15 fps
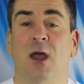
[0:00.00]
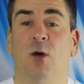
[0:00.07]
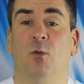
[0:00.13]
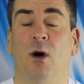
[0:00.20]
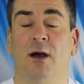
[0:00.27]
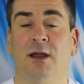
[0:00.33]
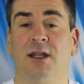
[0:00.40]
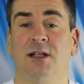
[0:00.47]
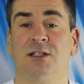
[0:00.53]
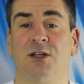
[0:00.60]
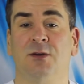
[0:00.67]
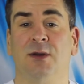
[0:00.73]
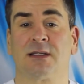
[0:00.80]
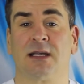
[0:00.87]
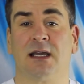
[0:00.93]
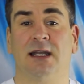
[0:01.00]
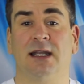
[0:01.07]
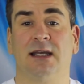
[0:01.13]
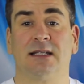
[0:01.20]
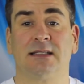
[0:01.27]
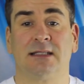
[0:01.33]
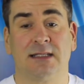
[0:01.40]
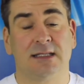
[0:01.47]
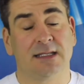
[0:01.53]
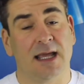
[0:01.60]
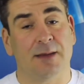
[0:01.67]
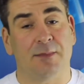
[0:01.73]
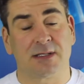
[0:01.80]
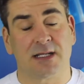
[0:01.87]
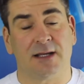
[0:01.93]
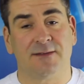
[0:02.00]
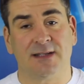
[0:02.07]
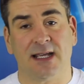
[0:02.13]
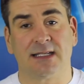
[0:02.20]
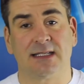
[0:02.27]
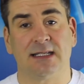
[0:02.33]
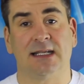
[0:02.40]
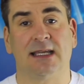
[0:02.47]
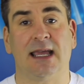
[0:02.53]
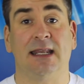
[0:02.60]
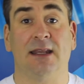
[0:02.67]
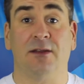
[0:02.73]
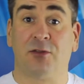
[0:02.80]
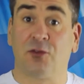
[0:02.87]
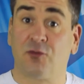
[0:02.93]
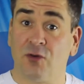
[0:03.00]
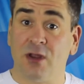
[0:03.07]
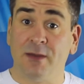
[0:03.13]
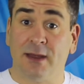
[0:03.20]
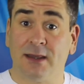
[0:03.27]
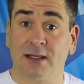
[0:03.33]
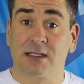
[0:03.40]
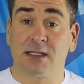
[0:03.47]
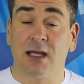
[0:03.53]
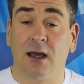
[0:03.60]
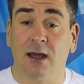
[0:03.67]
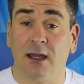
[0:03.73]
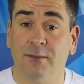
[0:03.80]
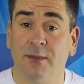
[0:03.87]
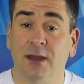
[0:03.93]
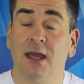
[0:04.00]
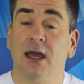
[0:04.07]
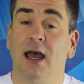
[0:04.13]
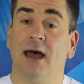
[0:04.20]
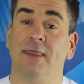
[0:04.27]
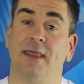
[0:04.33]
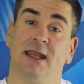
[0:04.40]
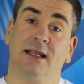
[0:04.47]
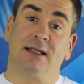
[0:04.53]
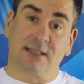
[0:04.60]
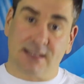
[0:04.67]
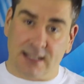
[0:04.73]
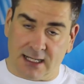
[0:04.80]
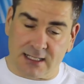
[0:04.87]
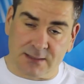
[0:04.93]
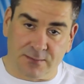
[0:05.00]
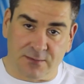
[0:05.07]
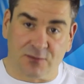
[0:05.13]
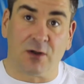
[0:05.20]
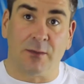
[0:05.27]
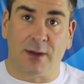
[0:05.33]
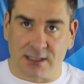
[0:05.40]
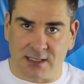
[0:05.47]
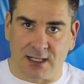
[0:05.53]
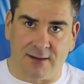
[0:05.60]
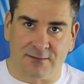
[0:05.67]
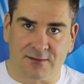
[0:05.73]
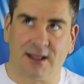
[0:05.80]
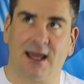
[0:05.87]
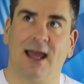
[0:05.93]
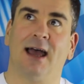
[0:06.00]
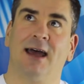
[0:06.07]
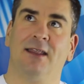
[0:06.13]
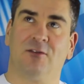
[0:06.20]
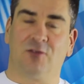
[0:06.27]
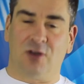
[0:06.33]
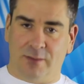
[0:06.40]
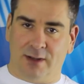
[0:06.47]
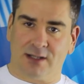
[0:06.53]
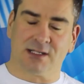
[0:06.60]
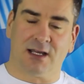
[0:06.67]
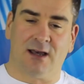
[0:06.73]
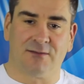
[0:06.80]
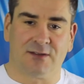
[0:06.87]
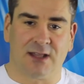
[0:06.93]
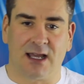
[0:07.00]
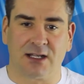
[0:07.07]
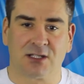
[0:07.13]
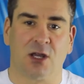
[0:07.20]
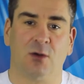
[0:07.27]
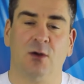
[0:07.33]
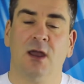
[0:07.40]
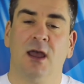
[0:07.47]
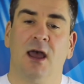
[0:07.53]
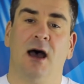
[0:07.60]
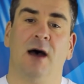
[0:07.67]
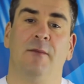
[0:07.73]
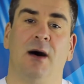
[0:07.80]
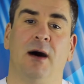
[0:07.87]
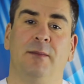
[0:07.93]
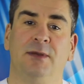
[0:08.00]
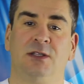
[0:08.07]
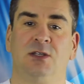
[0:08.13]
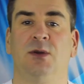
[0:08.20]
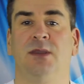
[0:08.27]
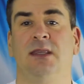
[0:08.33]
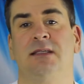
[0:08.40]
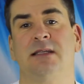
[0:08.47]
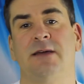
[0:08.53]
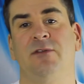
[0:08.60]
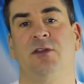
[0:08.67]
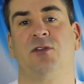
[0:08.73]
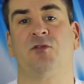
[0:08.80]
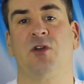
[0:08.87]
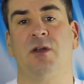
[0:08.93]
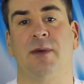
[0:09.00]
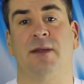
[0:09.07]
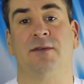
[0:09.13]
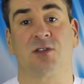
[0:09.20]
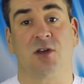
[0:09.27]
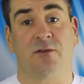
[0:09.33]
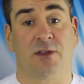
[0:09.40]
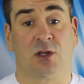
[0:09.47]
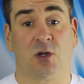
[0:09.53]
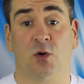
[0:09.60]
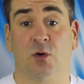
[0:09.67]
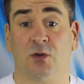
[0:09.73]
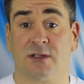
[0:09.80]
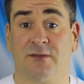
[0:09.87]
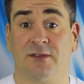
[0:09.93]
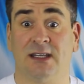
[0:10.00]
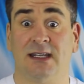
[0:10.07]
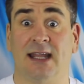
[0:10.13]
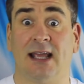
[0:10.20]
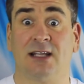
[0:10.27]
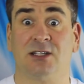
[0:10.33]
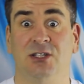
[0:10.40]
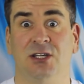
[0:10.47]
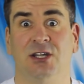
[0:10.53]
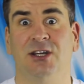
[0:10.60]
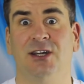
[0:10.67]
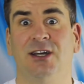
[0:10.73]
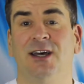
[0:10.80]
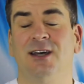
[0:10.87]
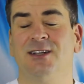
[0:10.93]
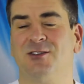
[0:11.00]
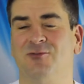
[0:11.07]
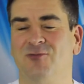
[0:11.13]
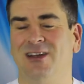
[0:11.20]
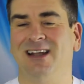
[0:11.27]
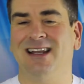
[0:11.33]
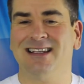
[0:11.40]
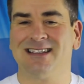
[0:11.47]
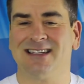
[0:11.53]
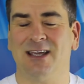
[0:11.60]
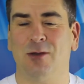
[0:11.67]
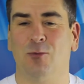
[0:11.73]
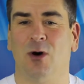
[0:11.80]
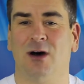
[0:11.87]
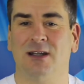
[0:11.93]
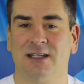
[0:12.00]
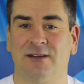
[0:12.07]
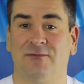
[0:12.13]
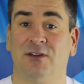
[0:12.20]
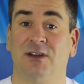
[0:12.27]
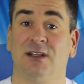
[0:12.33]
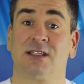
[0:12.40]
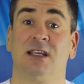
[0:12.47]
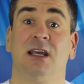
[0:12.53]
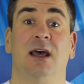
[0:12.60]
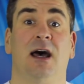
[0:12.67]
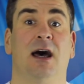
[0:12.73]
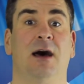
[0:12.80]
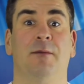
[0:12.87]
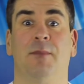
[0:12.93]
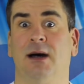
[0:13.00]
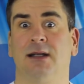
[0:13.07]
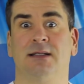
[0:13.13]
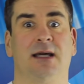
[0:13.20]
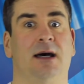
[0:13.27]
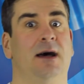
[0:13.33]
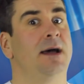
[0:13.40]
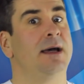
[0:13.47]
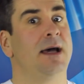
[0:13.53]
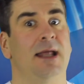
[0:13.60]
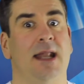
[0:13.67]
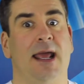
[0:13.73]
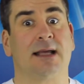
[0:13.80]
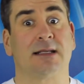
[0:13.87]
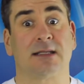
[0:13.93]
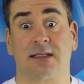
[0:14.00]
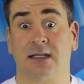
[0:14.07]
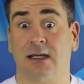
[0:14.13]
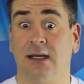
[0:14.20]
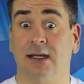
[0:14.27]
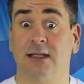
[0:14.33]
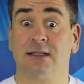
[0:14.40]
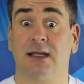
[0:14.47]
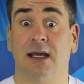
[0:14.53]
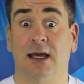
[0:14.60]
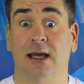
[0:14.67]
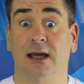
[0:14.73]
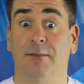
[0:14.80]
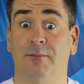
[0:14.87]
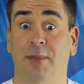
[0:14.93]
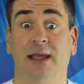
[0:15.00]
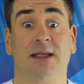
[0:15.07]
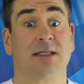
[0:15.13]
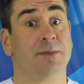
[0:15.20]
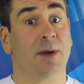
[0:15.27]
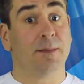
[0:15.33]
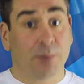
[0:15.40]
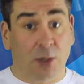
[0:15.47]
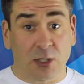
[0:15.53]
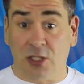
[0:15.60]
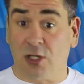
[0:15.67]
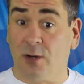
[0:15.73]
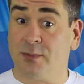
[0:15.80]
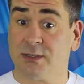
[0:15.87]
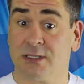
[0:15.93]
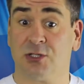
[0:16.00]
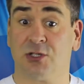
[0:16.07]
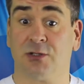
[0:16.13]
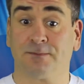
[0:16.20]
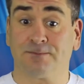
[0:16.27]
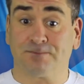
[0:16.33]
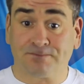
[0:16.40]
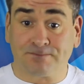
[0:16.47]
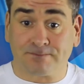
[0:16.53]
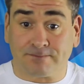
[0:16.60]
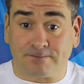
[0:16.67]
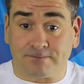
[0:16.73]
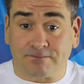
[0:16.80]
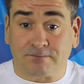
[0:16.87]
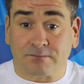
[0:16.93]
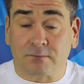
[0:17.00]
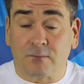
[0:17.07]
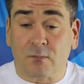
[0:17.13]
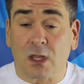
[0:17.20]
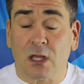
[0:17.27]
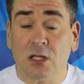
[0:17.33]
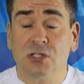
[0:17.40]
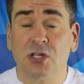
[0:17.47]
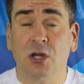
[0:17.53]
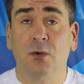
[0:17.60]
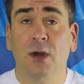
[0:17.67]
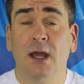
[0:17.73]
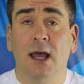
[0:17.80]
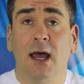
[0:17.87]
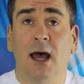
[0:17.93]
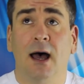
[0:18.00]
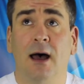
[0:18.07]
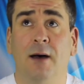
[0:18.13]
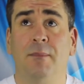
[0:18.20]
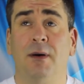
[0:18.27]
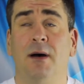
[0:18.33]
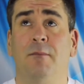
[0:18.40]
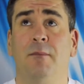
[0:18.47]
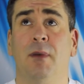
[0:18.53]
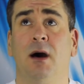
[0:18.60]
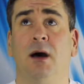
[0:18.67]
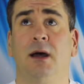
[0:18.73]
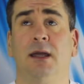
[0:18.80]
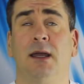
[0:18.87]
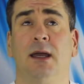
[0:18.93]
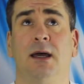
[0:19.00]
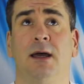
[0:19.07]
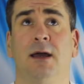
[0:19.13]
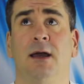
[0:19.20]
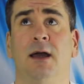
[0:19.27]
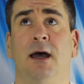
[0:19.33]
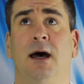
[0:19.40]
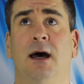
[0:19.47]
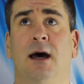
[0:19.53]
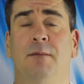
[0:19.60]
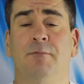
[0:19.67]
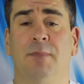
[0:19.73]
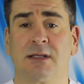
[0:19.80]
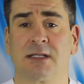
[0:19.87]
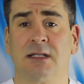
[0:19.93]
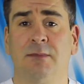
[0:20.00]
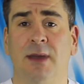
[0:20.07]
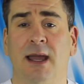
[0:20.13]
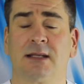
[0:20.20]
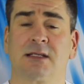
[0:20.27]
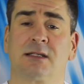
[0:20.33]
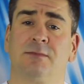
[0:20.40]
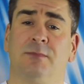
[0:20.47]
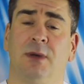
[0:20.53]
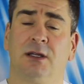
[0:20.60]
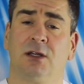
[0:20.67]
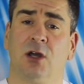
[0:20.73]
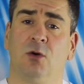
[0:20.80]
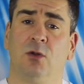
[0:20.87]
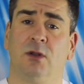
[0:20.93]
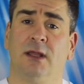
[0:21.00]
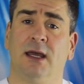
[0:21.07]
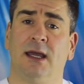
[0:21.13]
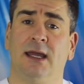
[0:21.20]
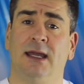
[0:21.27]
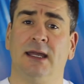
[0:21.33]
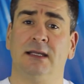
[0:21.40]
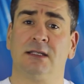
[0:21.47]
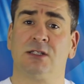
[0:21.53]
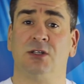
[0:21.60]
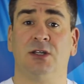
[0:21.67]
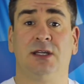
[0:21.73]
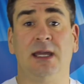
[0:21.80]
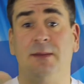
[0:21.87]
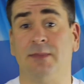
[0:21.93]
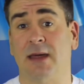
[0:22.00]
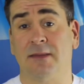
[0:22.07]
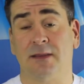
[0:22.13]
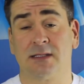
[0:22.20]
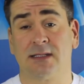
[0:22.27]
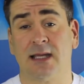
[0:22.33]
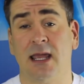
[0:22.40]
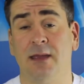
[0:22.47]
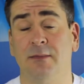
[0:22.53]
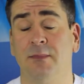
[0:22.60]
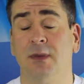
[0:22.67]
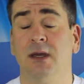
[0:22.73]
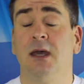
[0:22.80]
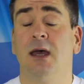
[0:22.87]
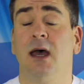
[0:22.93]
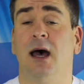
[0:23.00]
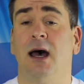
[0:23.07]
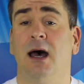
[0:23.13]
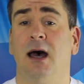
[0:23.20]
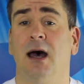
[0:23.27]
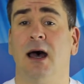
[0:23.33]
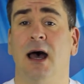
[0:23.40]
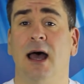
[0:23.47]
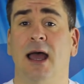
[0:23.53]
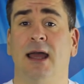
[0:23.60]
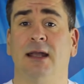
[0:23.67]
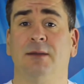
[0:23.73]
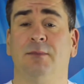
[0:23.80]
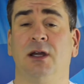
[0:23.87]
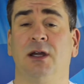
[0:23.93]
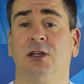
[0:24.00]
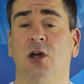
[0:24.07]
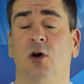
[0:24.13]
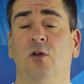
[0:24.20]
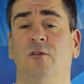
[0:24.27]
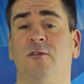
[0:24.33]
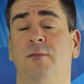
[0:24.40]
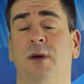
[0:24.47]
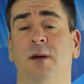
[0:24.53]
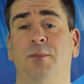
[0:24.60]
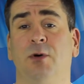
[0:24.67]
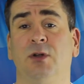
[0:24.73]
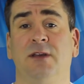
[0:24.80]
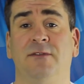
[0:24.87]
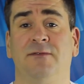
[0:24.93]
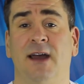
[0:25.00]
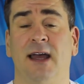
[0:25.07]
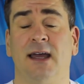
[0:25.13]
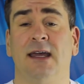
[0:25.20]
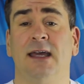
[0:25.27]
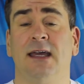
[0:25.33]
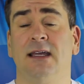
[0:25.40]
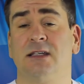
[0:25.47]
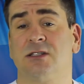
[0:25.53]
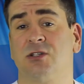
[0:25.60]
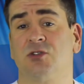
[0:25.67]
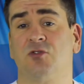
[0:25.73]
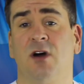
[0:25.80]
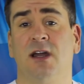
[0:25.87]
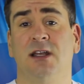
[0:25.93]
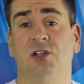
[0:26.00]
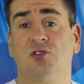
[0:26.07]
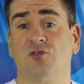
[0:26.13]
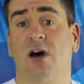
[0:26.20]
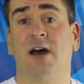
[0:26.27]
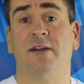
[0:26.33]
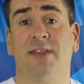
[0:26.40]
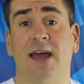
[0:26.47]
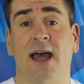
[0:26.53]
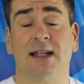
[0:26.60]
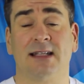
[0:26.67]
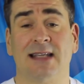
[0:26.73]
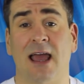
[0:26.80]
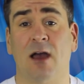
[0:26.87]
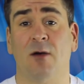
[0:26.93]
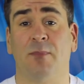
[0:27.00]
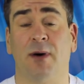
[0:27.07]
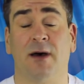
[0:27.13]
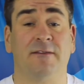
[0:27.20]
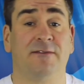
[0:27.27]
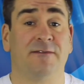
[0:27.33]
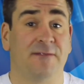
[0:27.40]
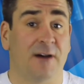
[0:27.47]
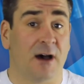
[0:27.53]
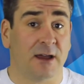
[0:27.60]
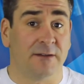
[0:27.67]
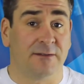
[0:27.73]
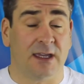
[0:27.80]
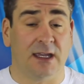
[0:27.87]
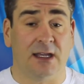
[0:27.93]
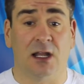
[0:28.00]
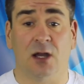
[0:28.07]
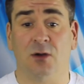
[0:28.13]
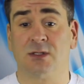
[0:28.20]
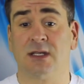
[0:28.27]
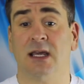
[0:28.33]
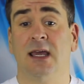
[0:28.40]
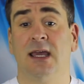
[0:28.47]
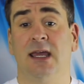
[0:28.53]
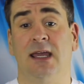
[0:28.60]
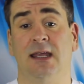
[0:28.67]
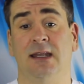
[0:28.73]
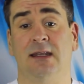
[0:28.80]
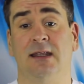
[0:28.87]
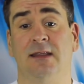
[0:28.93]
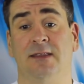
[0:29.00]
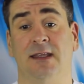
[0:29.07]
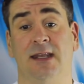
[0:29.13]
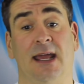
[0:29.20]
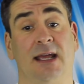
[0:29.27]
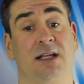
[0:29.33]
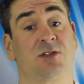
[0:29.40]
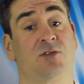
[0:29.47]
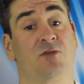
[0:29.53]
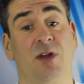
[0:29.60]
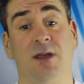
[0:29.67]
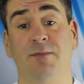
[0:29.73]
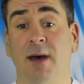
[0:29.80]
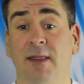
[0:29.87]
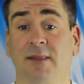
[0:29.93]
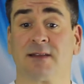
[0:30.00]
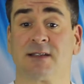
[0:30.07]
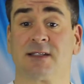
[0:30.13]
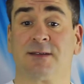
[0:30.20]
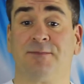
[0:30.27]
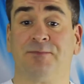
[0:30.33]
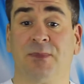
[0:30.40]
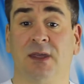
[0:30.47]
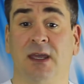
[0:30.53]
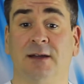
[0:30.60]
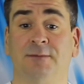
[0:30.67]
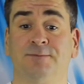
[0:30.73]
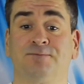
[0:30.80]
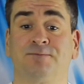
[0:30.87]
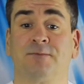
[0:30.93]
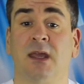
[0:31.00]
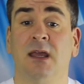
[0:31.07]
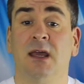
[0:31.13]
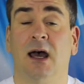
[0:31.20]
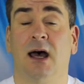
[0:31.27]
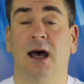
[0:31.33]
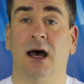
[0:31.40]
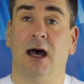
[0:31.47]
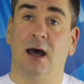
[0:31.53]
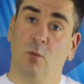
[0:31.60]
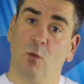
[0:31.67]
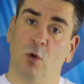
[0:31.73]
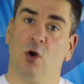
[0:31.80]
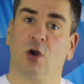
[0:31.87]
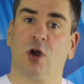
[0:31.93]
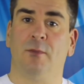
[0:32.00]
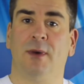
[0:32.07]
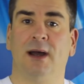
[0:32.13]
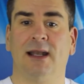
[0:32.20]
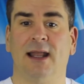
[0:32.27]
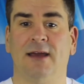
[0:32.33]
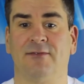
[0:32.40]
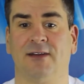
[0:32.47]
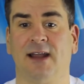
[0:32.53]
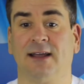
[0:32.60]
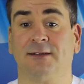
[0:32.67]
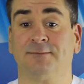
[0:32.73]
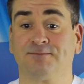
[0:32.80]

What I'm going to do is I'm going to get myself tested again in 3 months' time, and then in 3 months after that, and 3 months after that. So I'll be doing these every 3 months over the course of the next year to really see what a difference my diet and exercise makes to my body composition. So my muscle mass, my goal there is to keep that the same, and goal for my body fat is to try and drive that down by 5 kilos in the next 3 months. Yeah. And work on my left leg.